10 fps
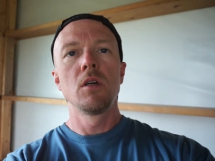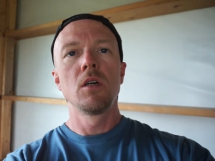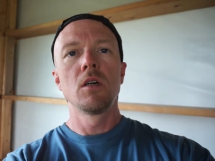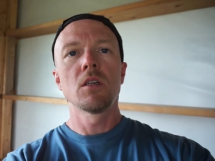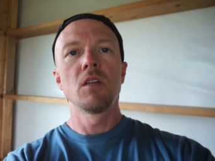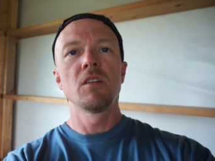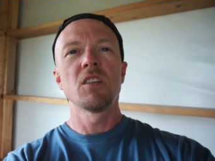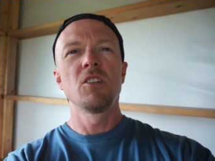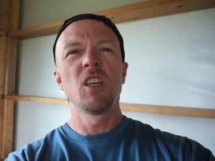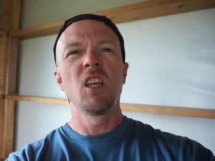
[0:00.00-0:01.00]
uh, kind of
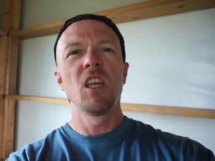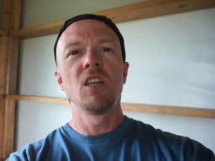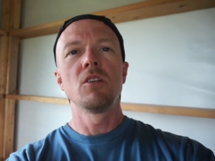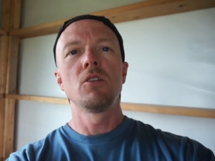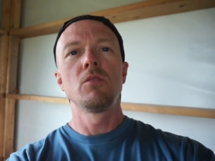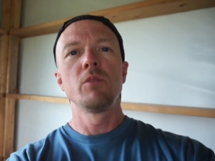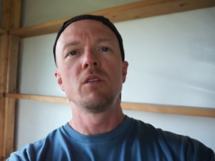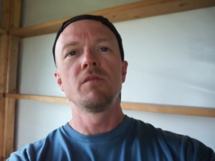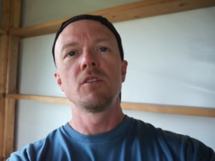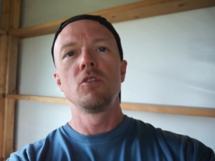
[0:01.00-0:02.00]
like an angle
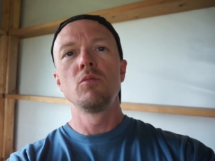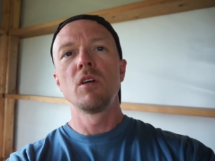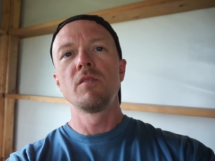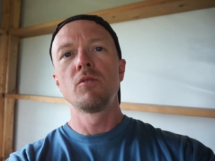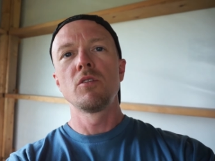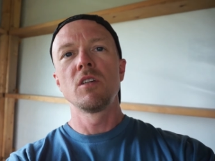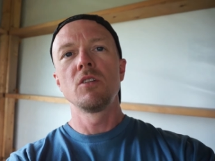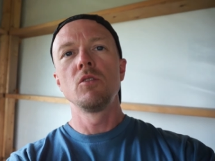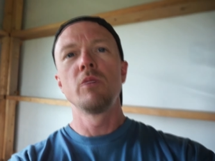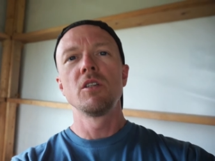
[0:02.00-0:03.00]
made of a 2x4 and a
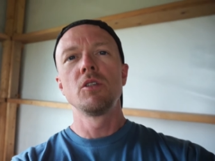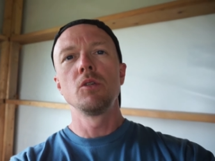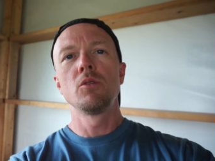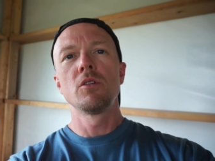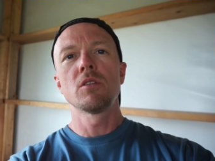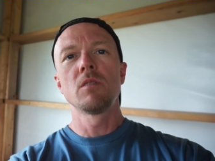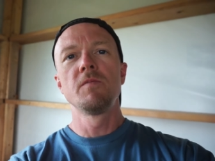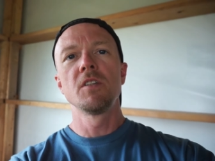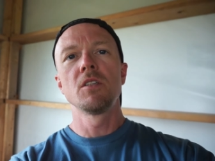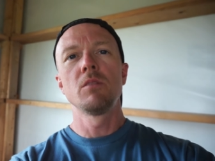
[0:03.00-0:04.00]
2x2 or
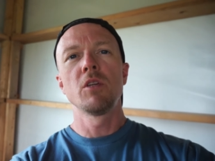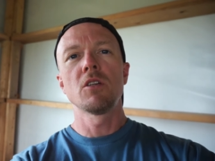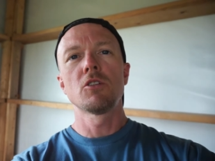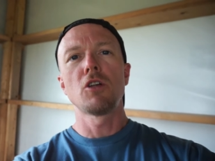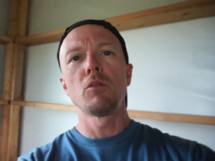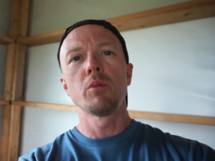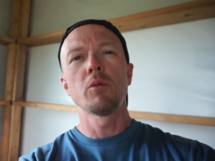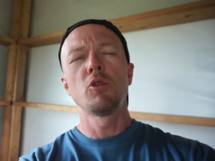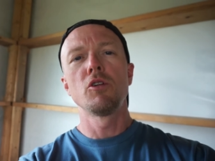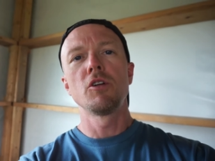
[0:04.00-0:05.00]
something to make a sharp
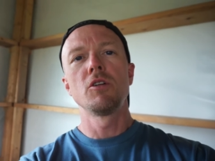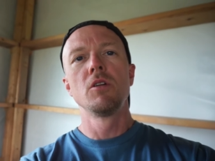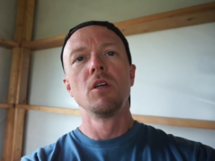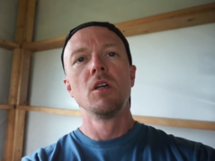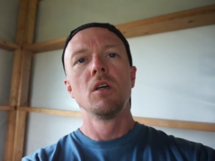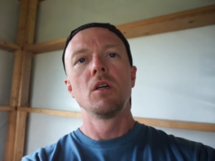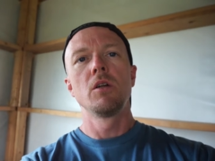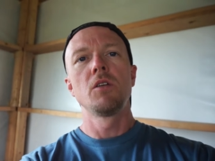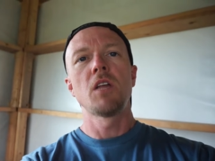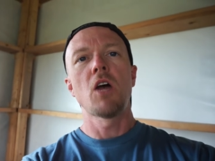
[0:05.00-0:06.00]
corner
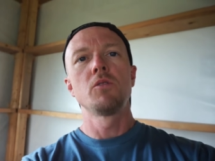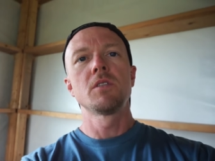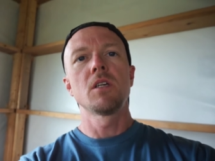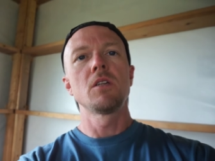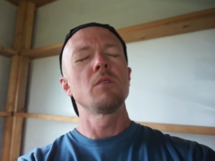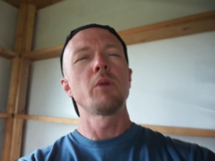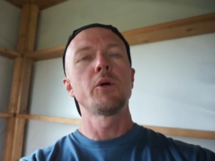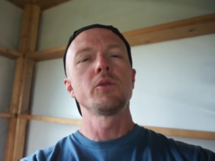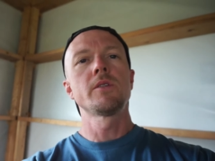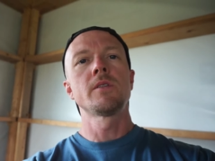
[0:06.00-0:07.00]
around the outside of your
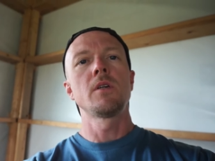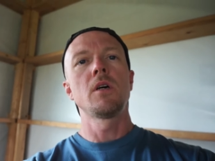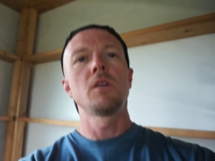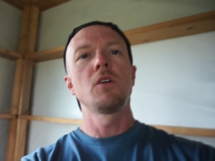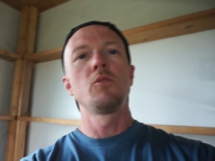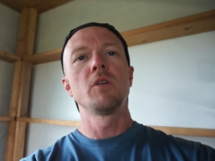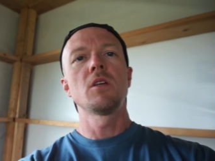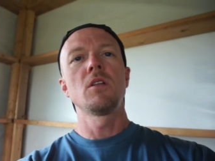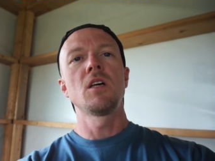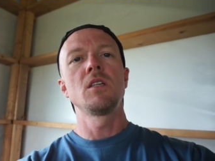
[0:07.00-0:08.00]
posts. Uh, that will
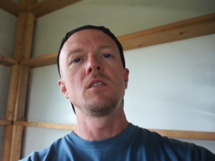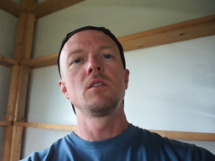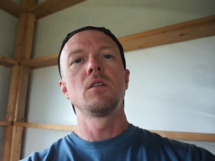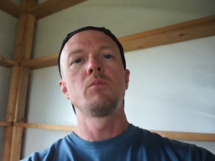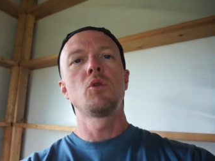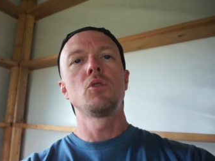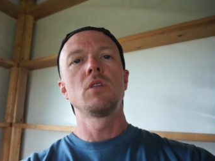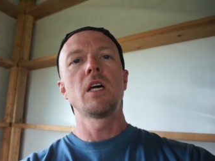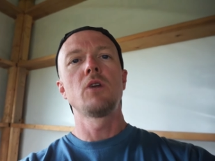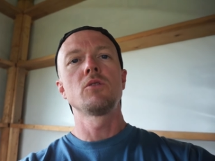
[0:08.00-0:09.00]
make it a lot easier to pull
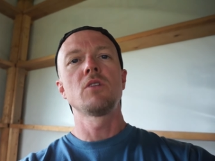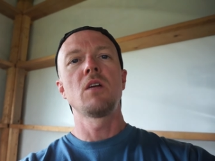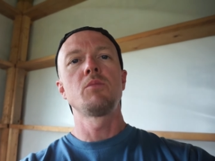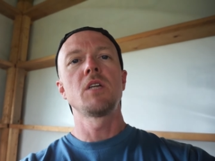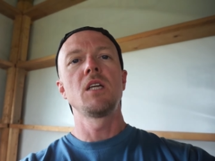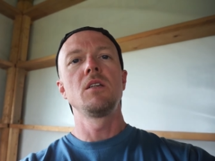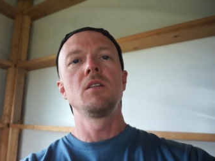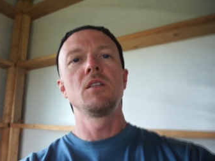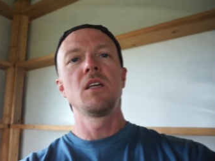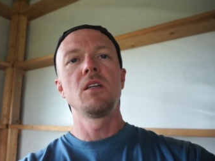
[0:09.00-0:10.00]
the house wrap tight
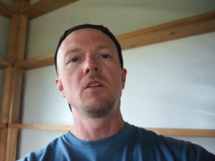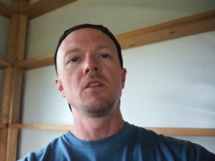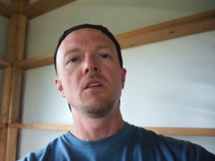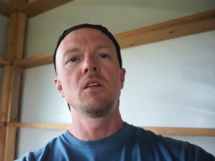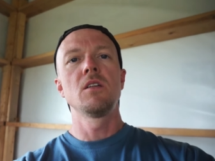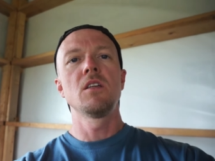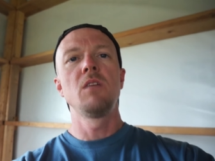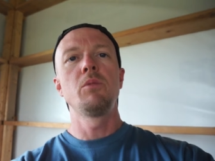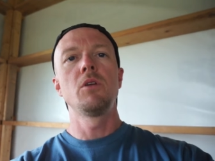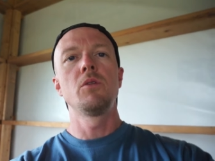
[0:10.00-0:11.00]
in that area and
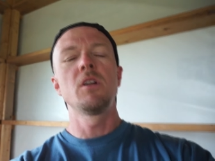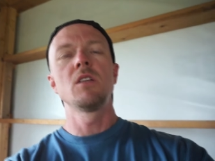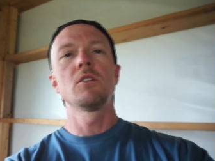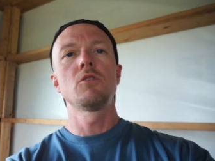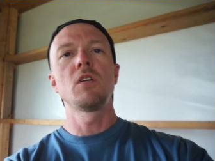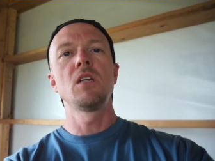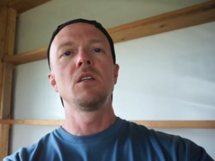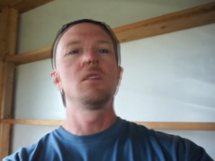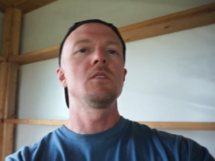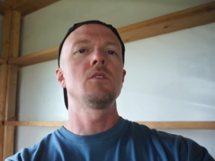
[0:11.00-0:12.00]
keep it running
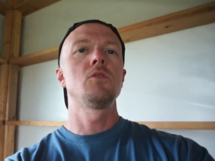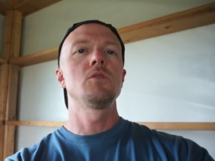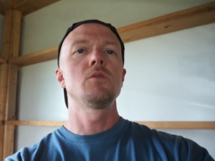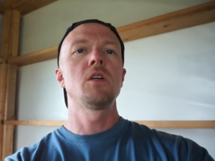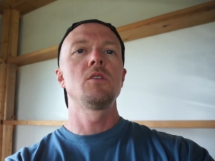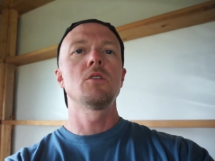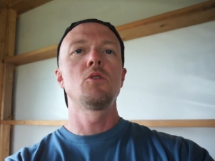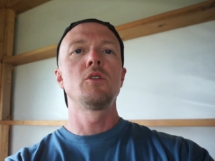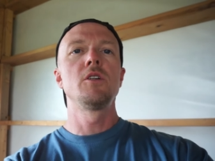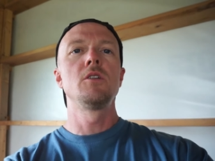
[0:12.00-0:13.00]
straight as it goes around the
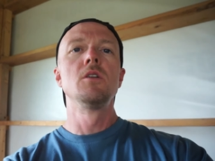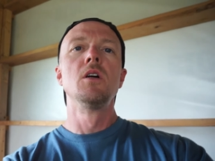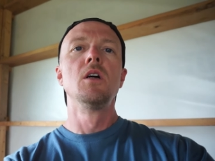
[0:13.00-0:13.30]
corner.